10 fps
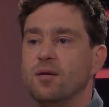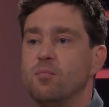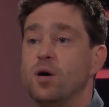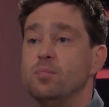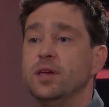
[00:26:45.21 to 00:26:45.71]

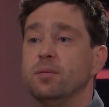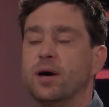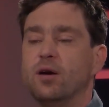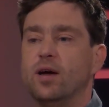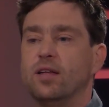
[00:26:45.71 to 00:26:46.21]
by being
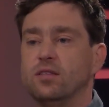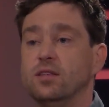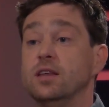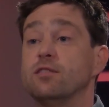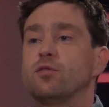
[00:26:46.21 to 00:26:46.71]
better at
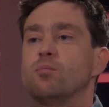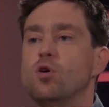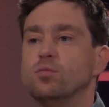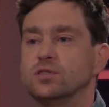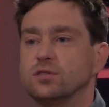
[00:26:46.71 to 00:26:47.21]
the different
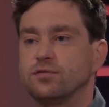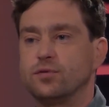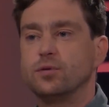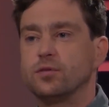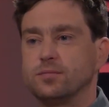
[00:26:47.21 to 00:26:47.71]
moments of
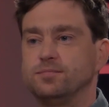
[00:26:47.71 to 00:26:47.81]
truth.